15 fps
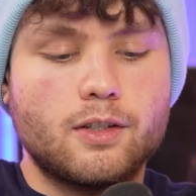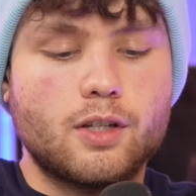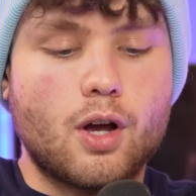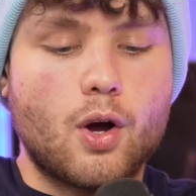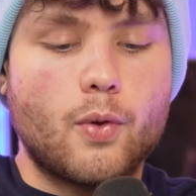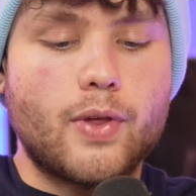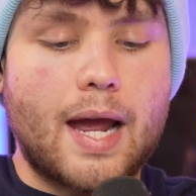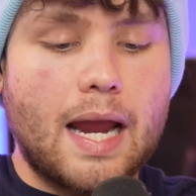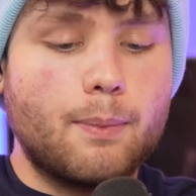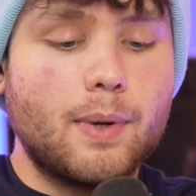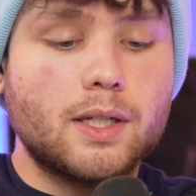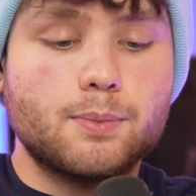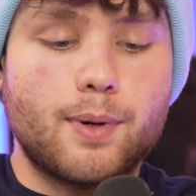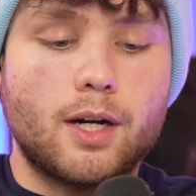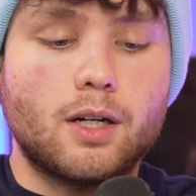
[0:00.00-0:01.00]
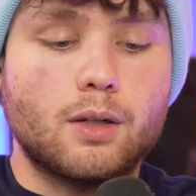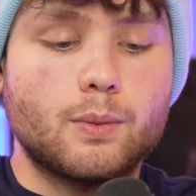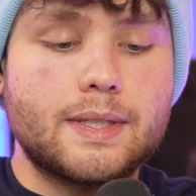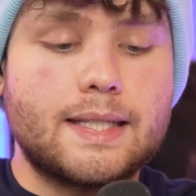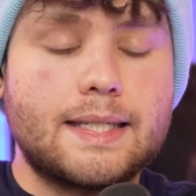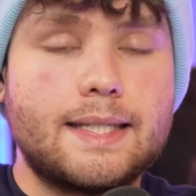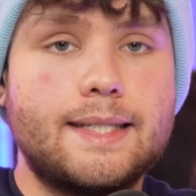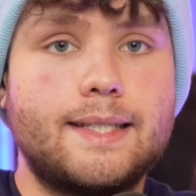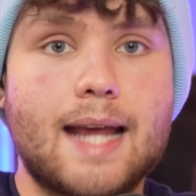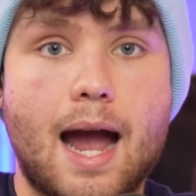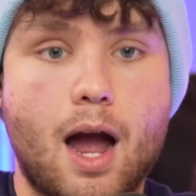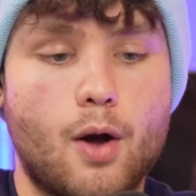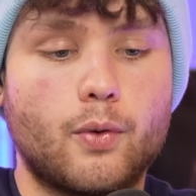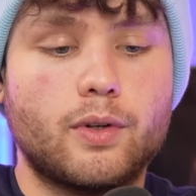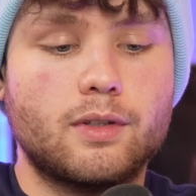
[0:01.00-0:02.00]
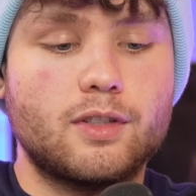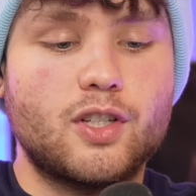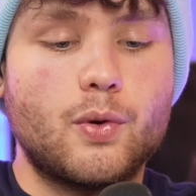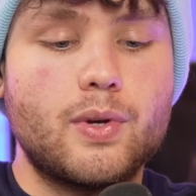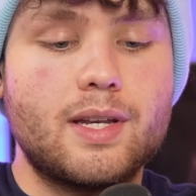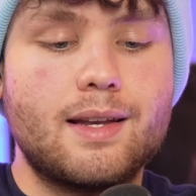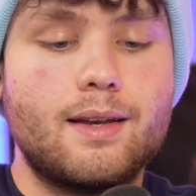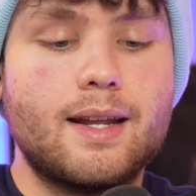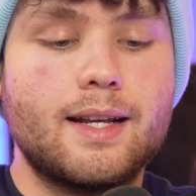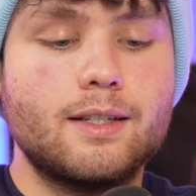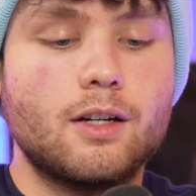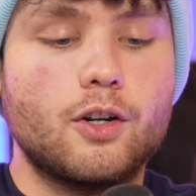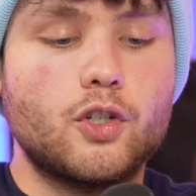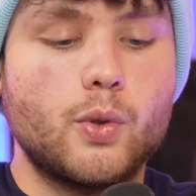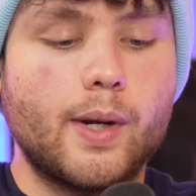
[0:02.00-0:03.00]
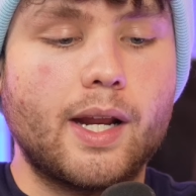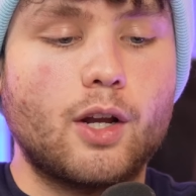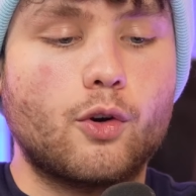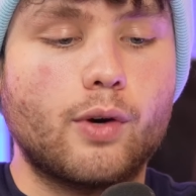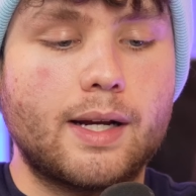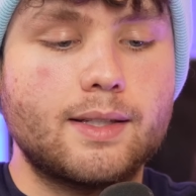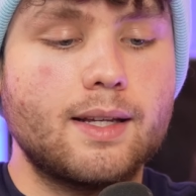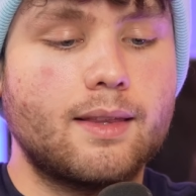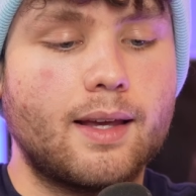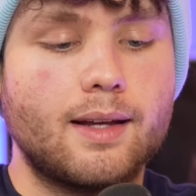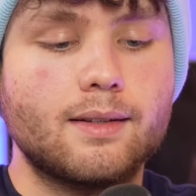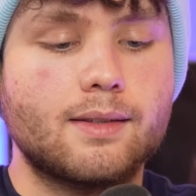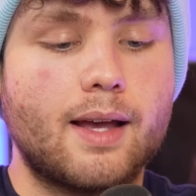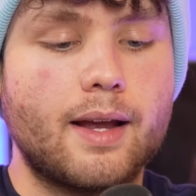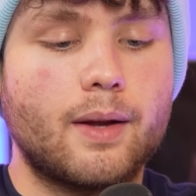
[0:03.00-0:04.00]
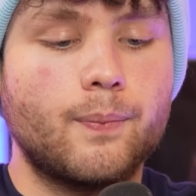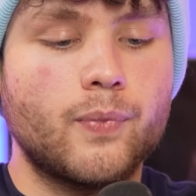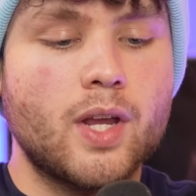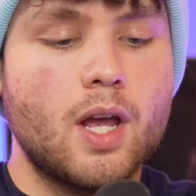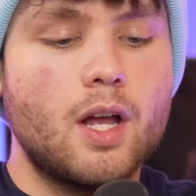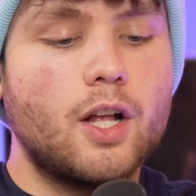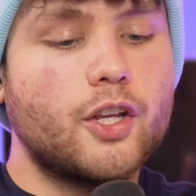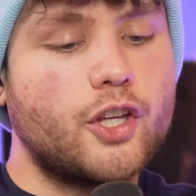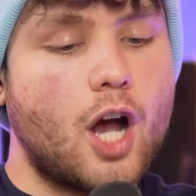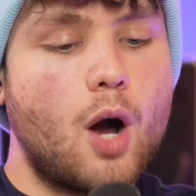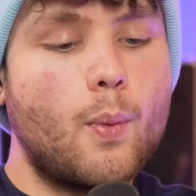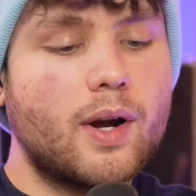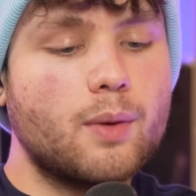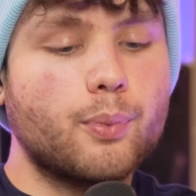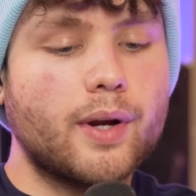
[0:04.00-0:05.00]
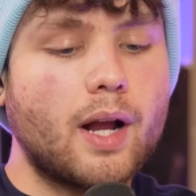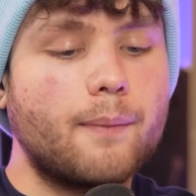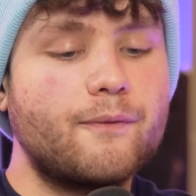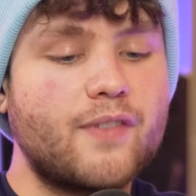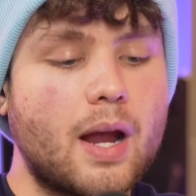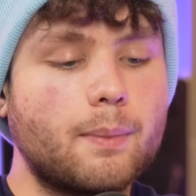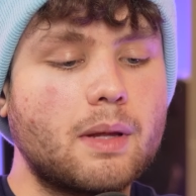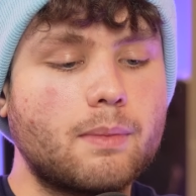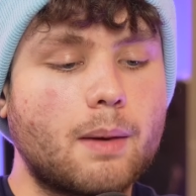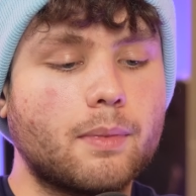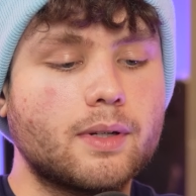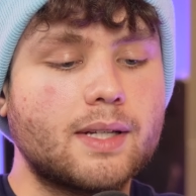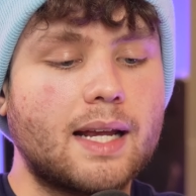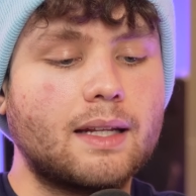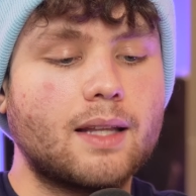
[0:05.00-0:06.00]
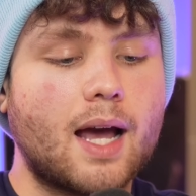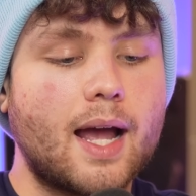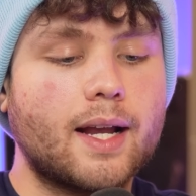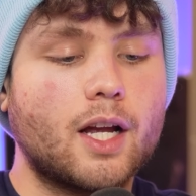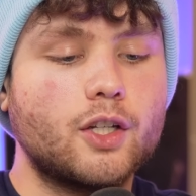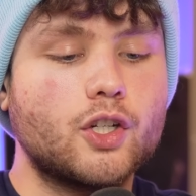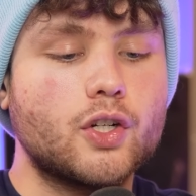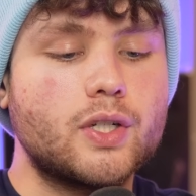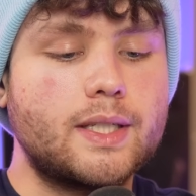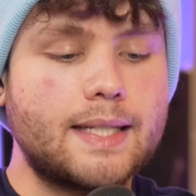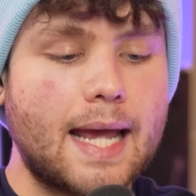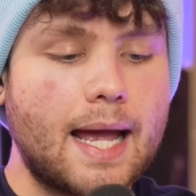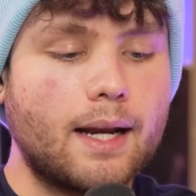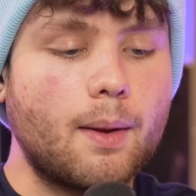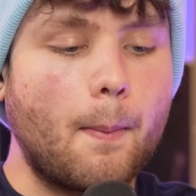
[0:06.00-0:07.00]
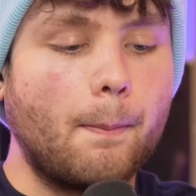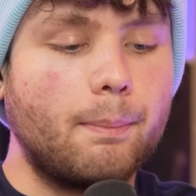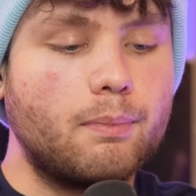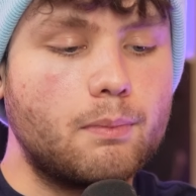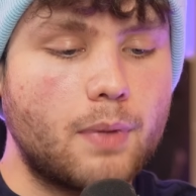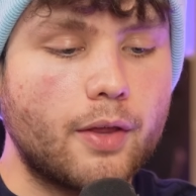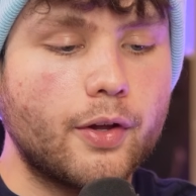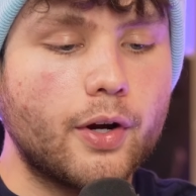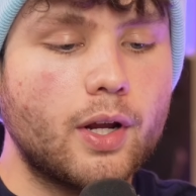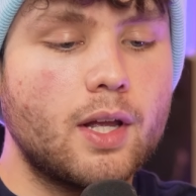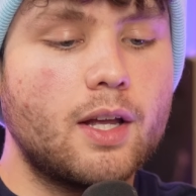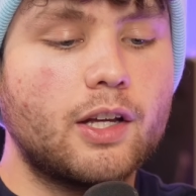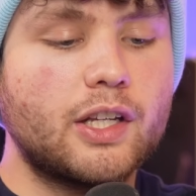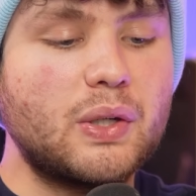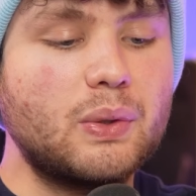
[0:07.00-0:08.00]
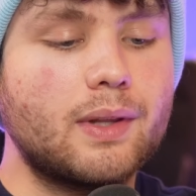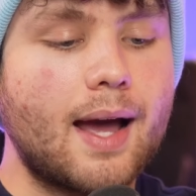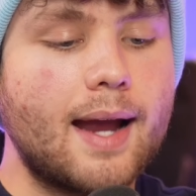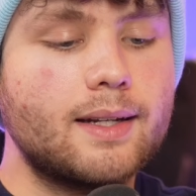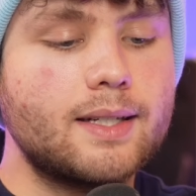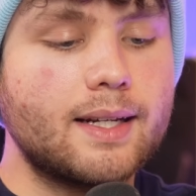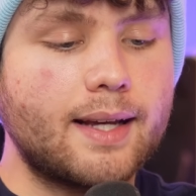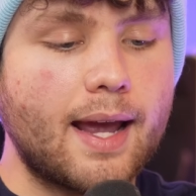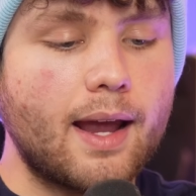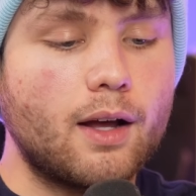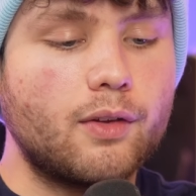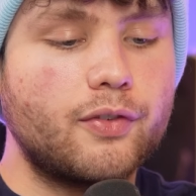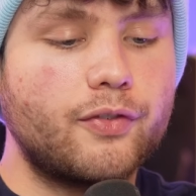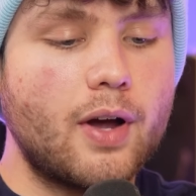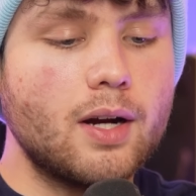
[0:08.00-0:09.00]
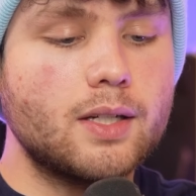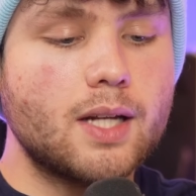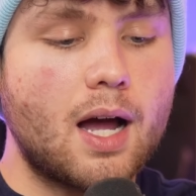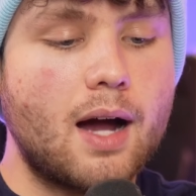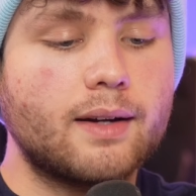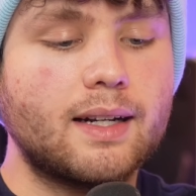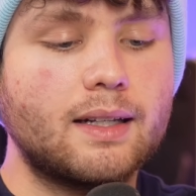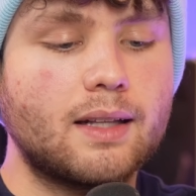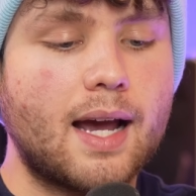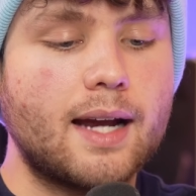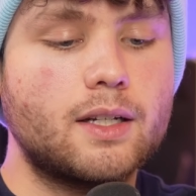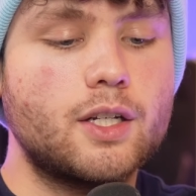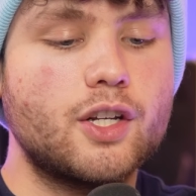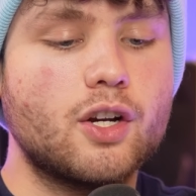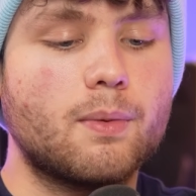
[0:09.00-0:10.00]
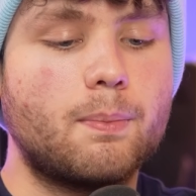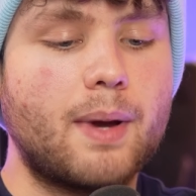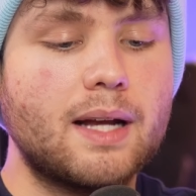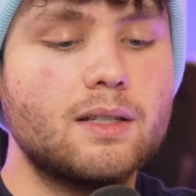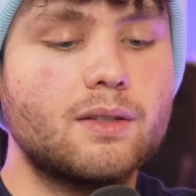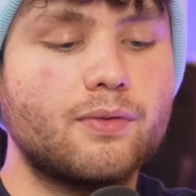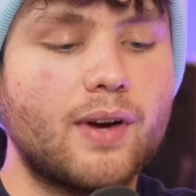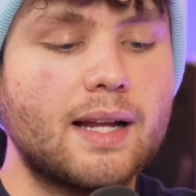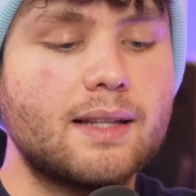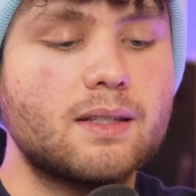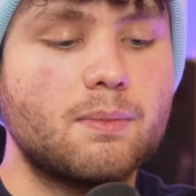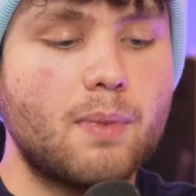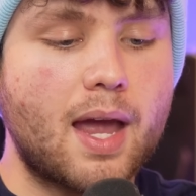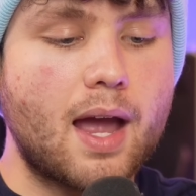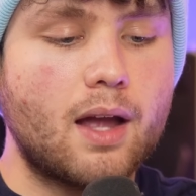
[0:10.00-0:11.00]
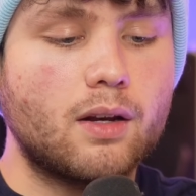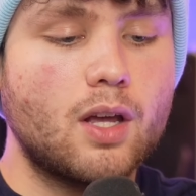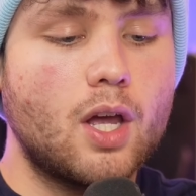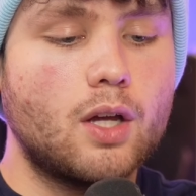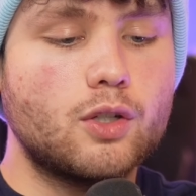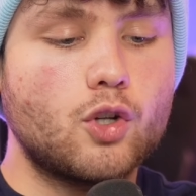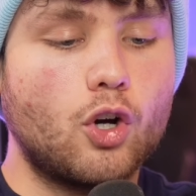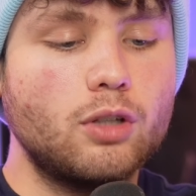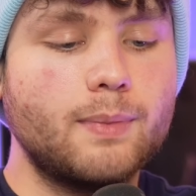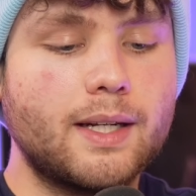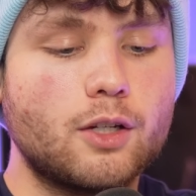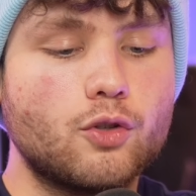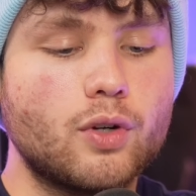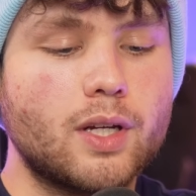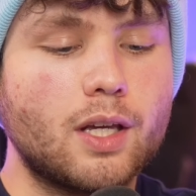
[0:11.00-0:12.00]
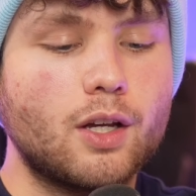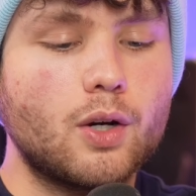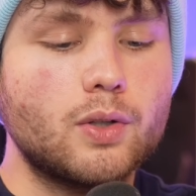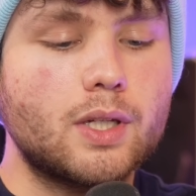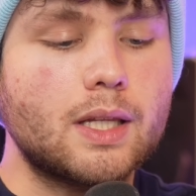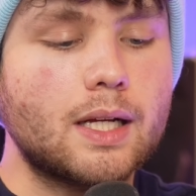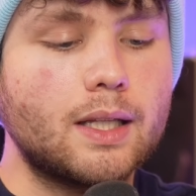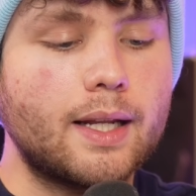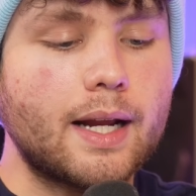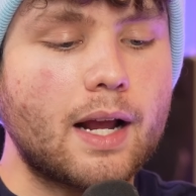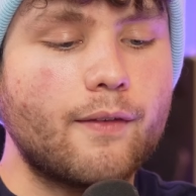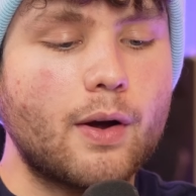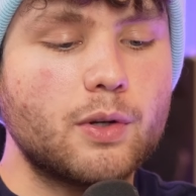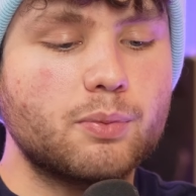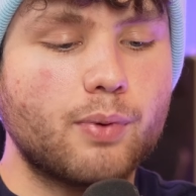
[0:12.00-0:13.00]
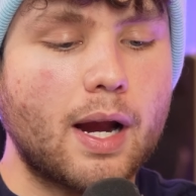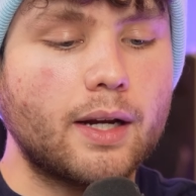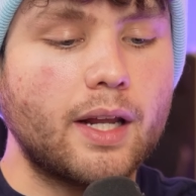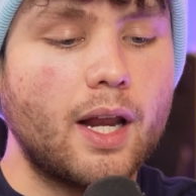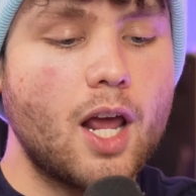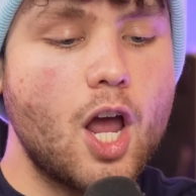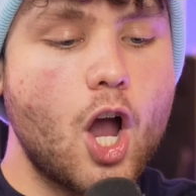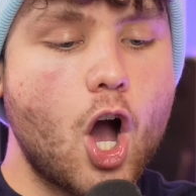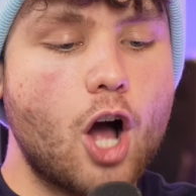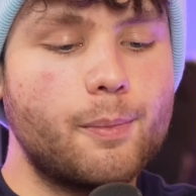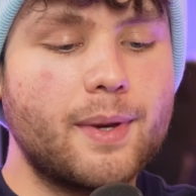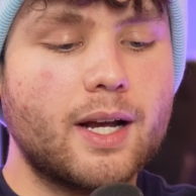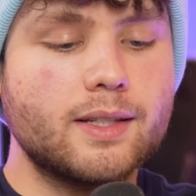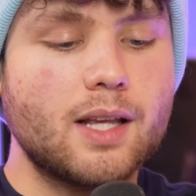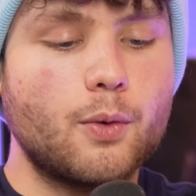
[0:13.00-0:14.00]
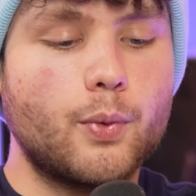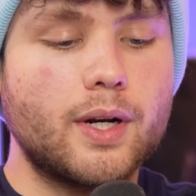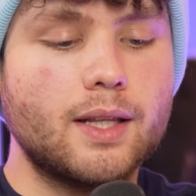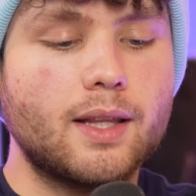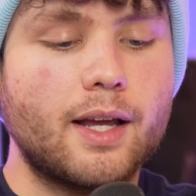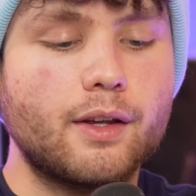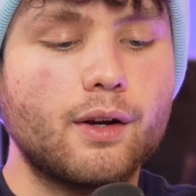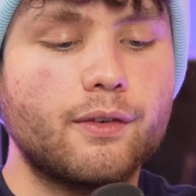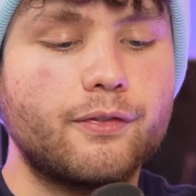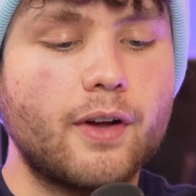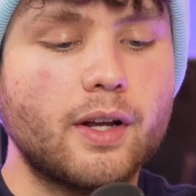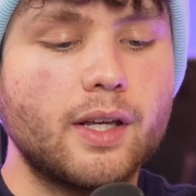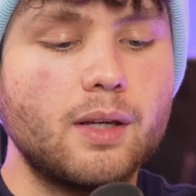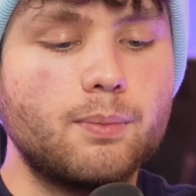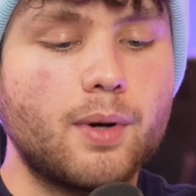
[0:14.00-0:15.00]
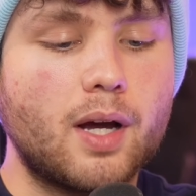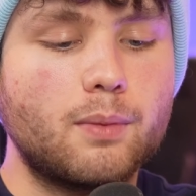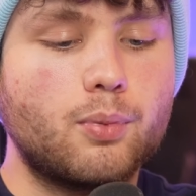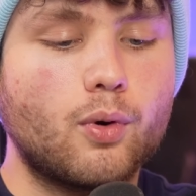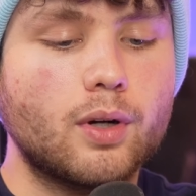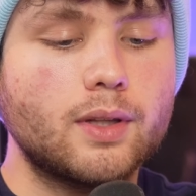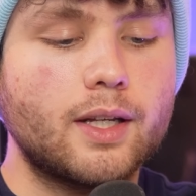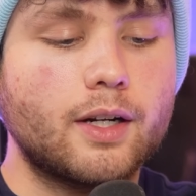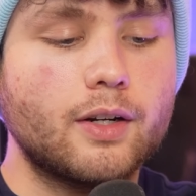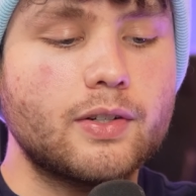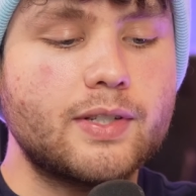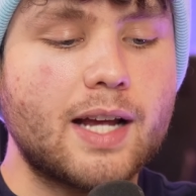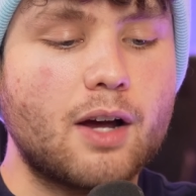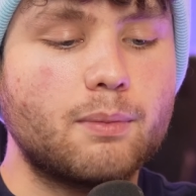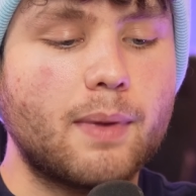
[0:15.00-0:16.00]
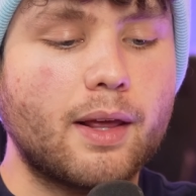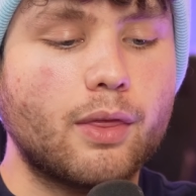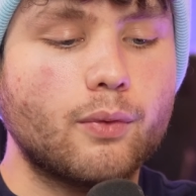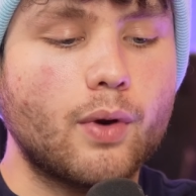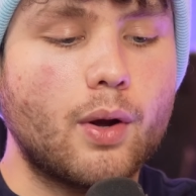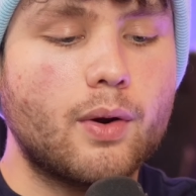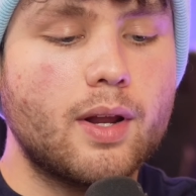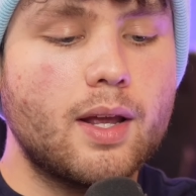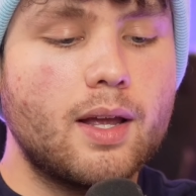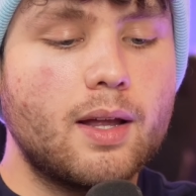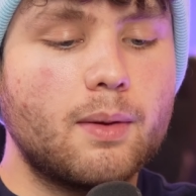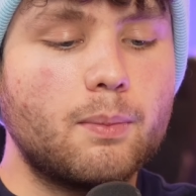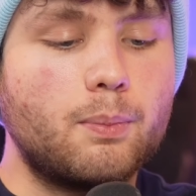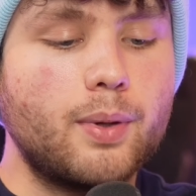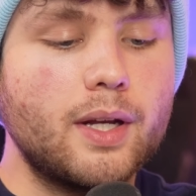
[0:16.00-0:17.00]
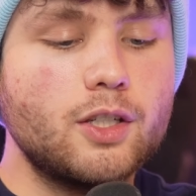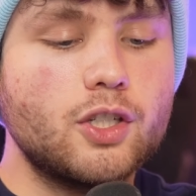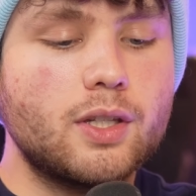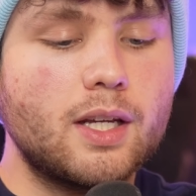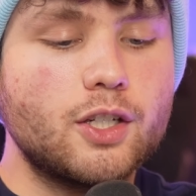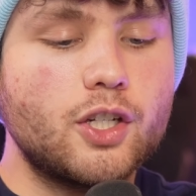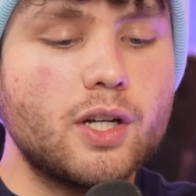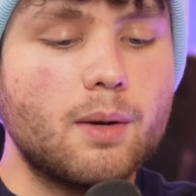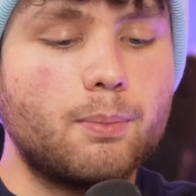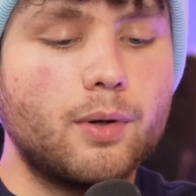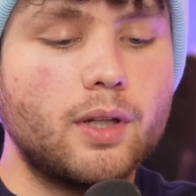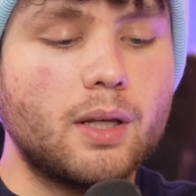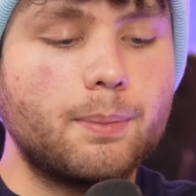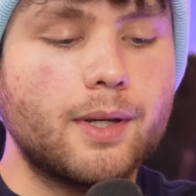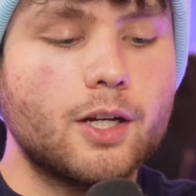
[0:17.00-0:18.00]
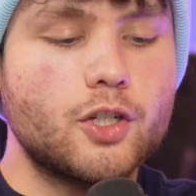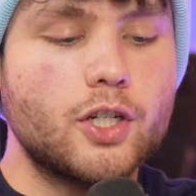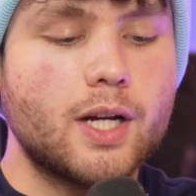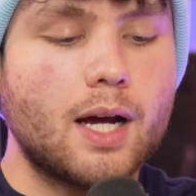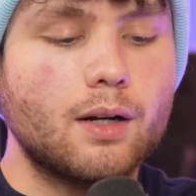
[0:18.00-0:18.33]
So the apex predator was down. So Nicki started tweeting crazy things like, Y'all want to bring up family members and lying on your dead mother. You lied to Gayle, fucked on and lied to your best friend's man, told me to drink and go to the clinic if I was pregnant, all because I wouldn't let your funky butt pour liquor down my throat. Bitch thinks she a bully because she